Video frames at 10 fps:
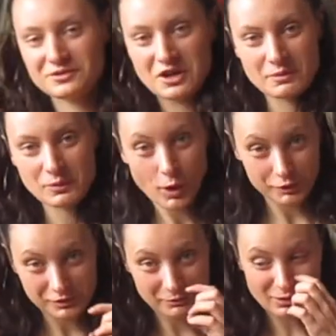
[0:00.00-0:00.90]
I've got my
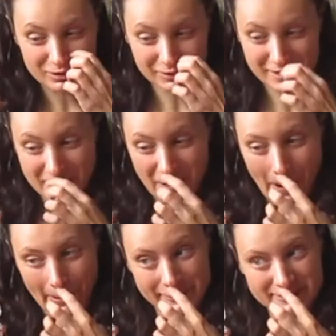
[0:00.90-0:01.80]
watering bottle here,
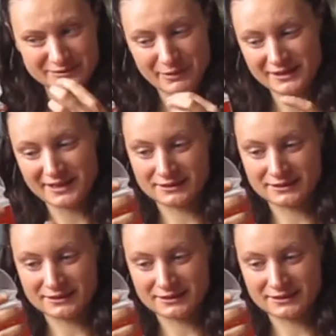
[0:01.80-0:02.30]
and I just made